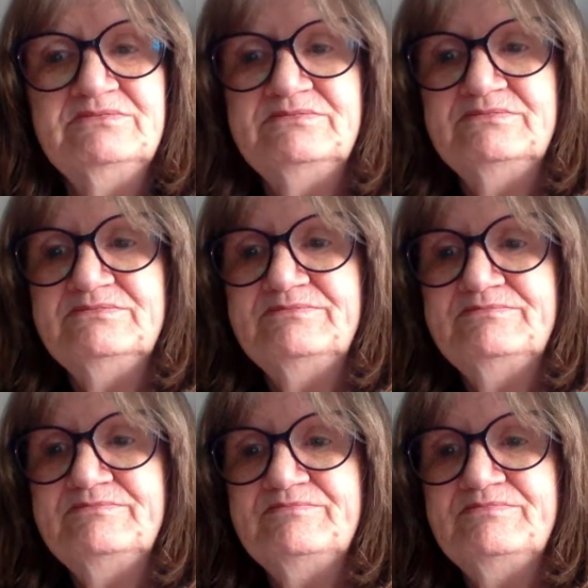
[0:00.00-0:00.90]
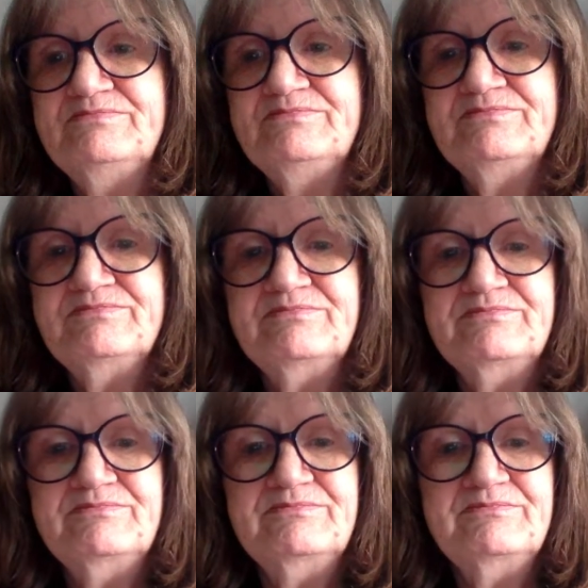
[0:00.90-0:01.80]

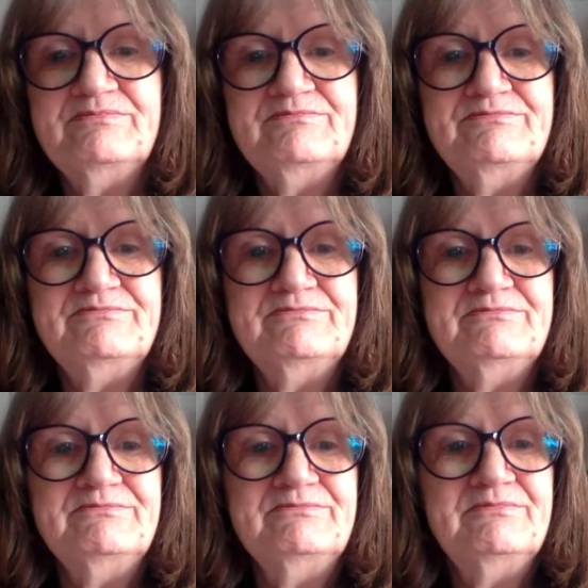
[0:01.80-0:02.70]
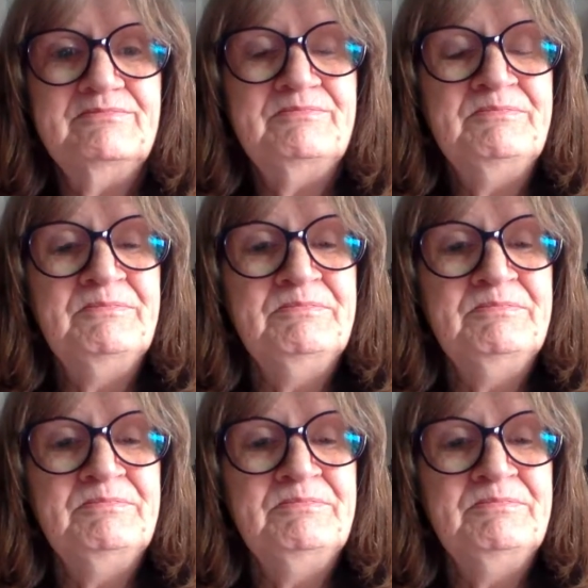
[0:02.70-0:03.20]
(no one is talking)